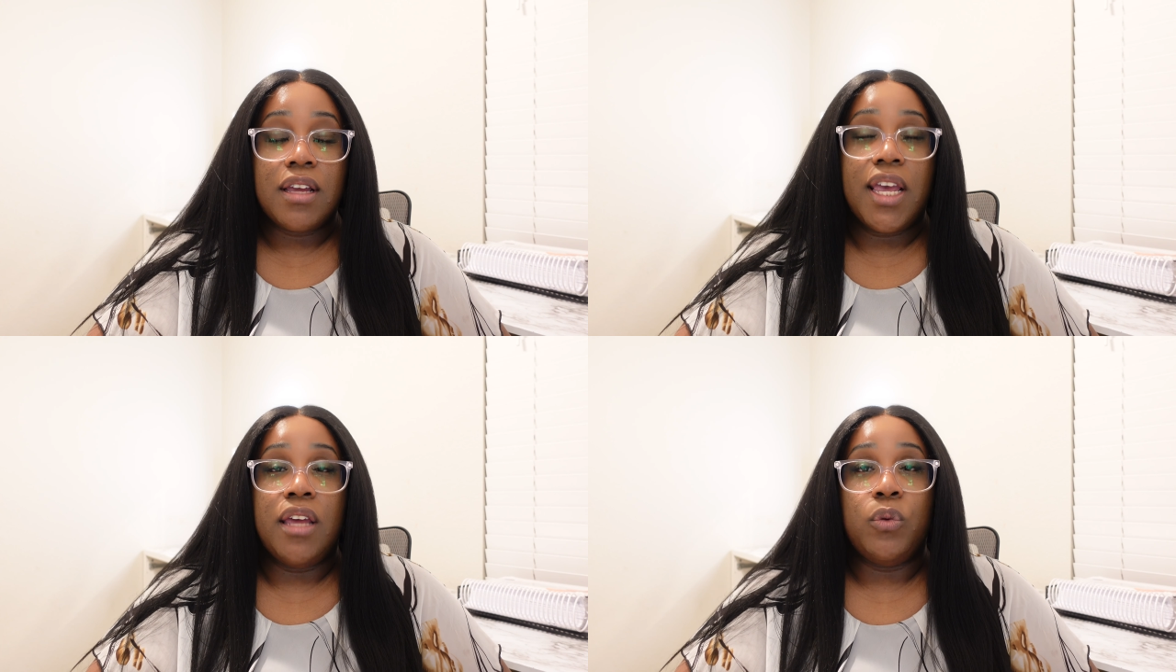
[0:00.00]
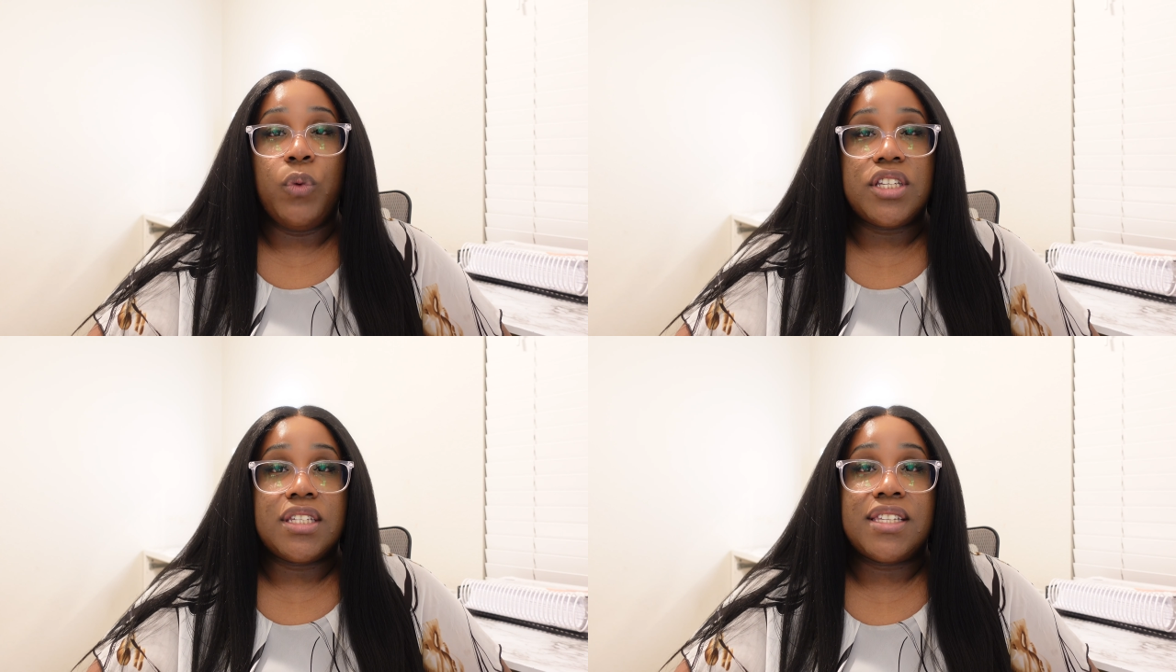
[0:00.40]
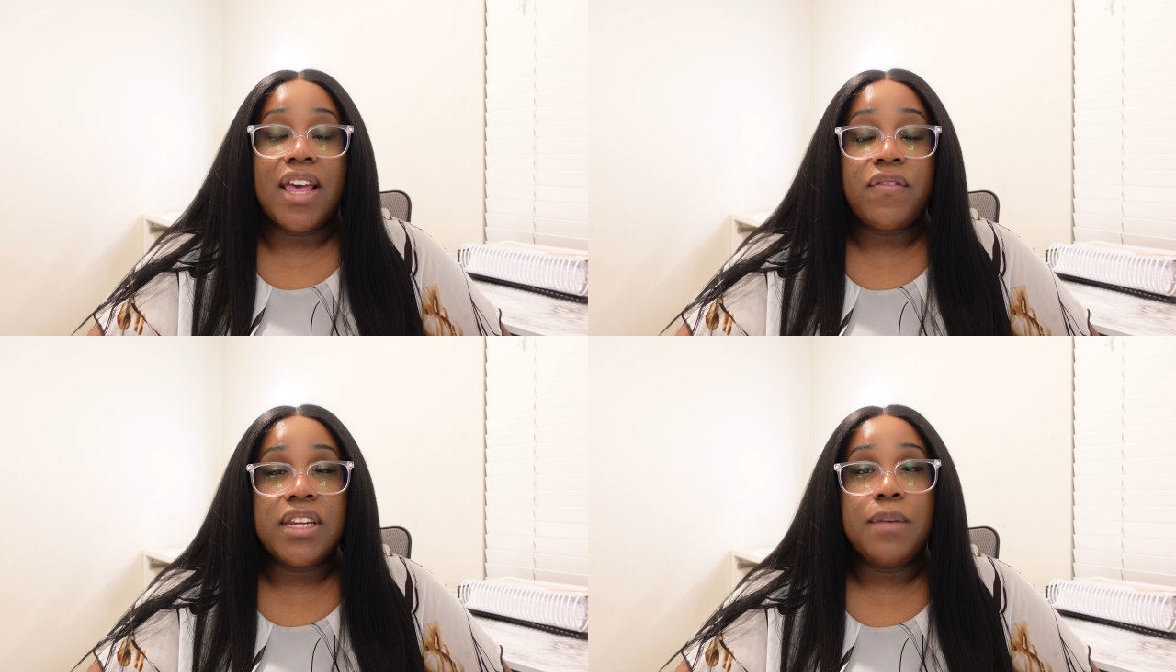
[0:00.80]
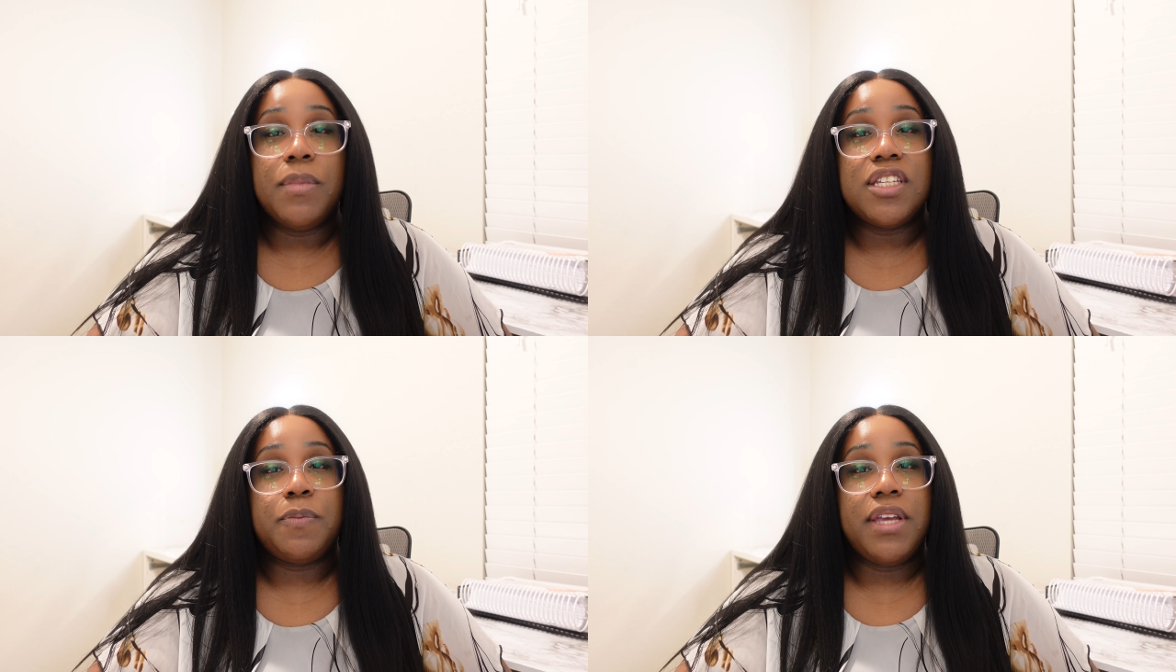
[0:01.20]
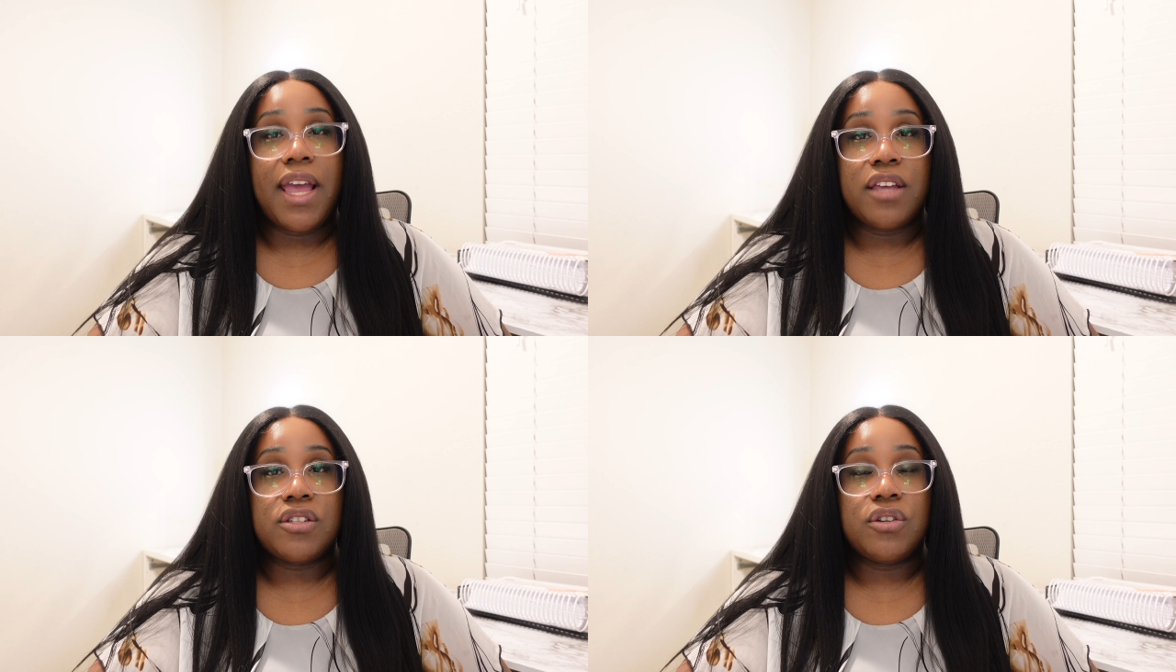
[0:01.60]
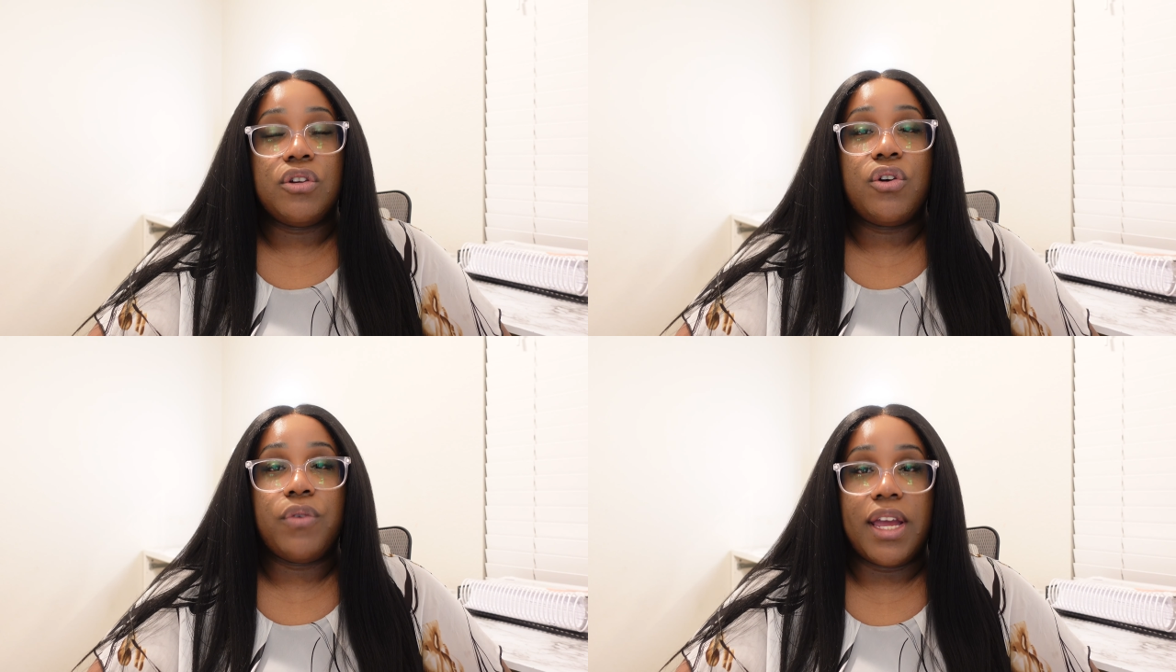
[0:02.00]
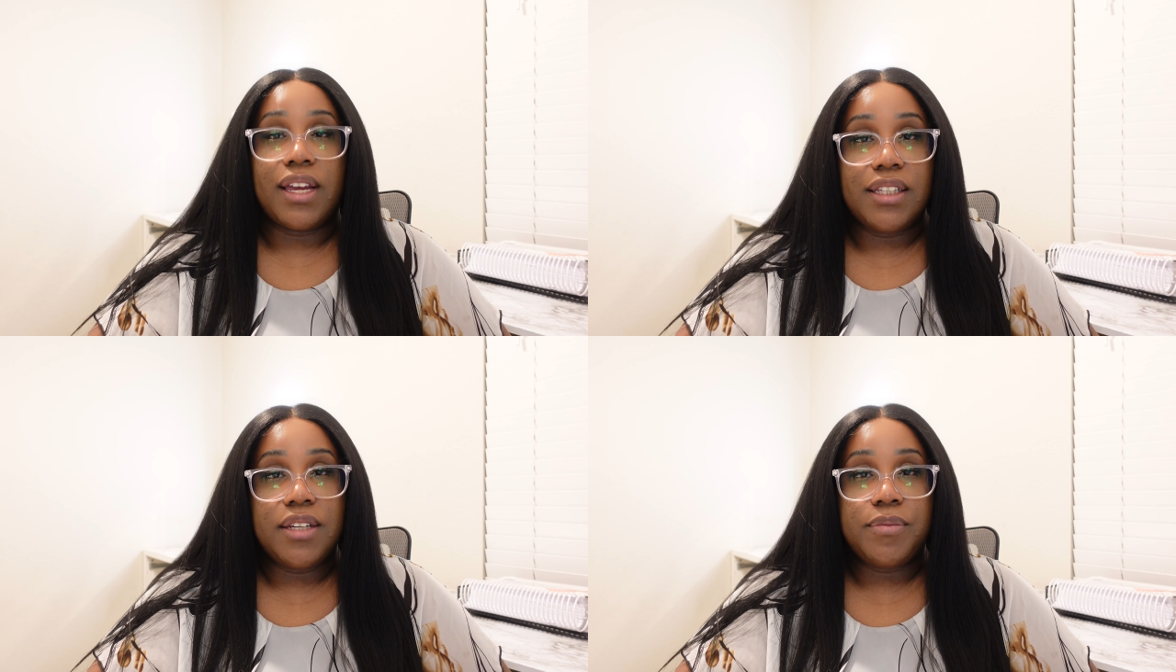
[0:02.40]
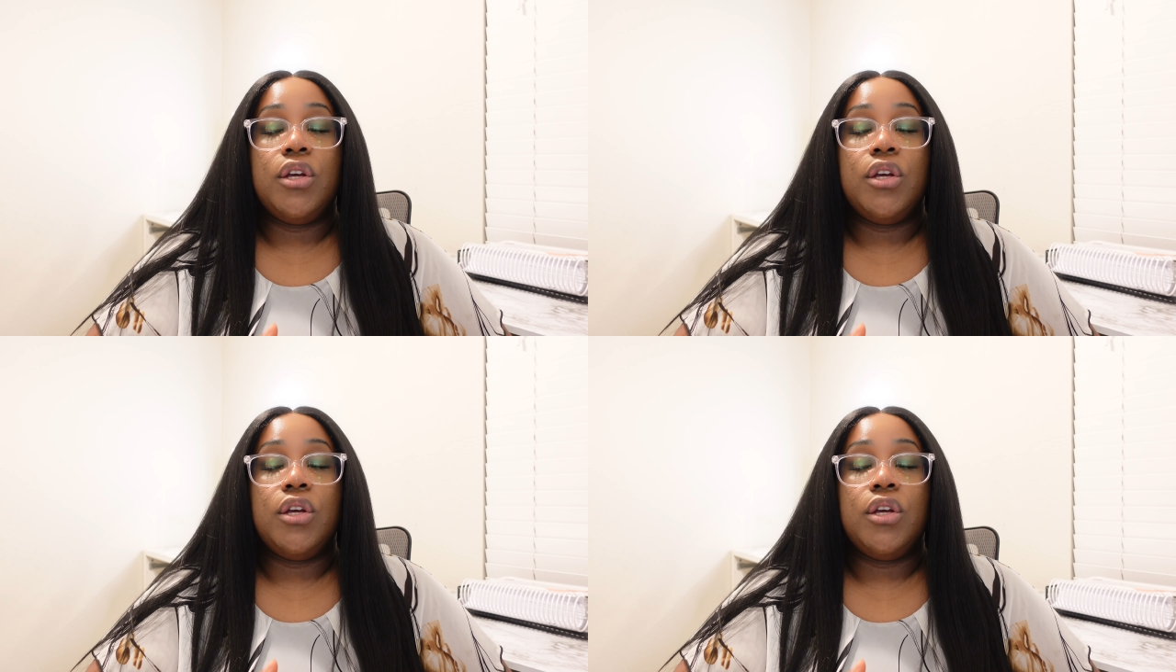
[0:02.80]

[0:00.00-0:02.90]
in which 70 must be answered correctly.